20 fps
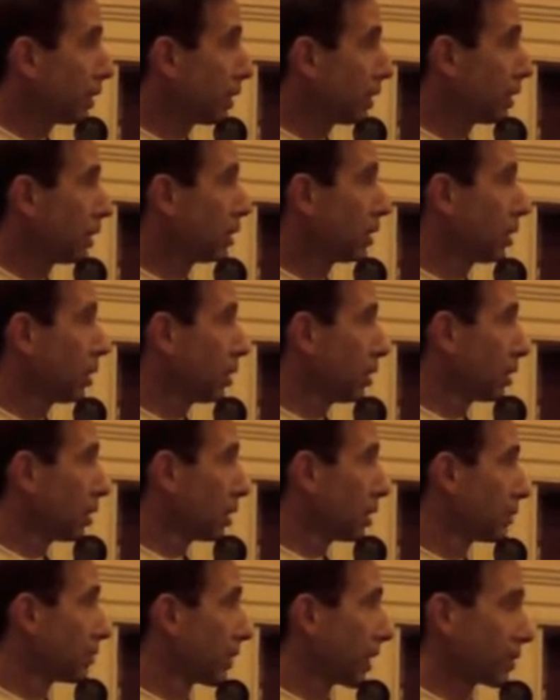key
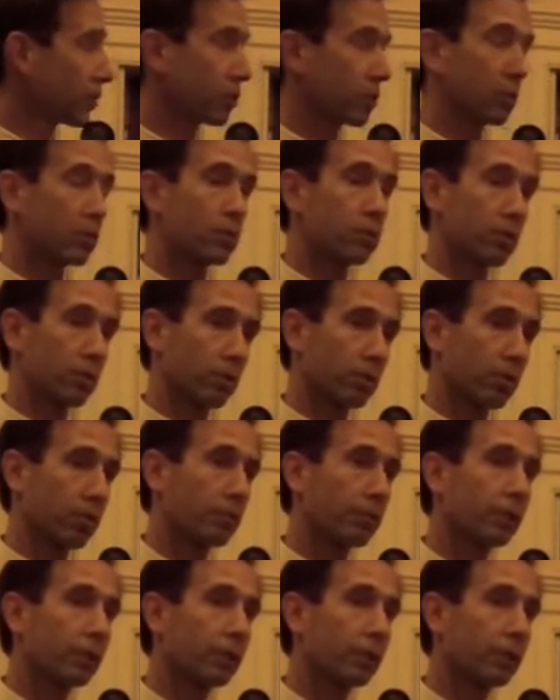investors are